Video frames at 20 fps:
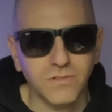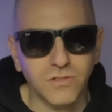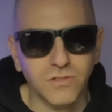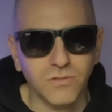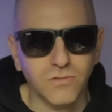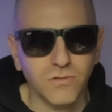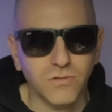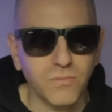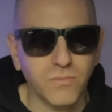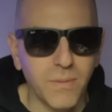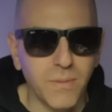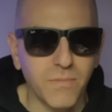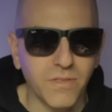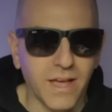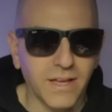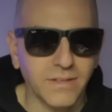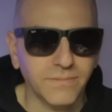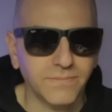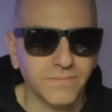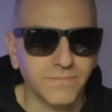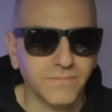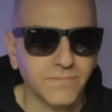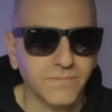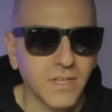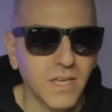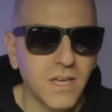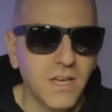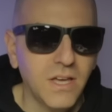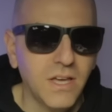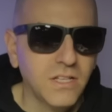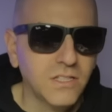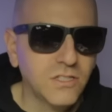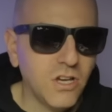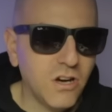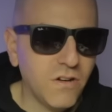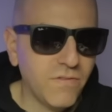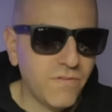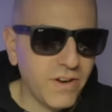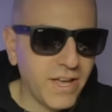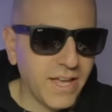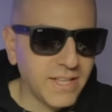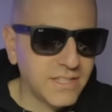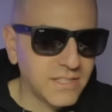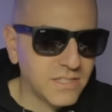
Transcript: So remember that. Don't forget to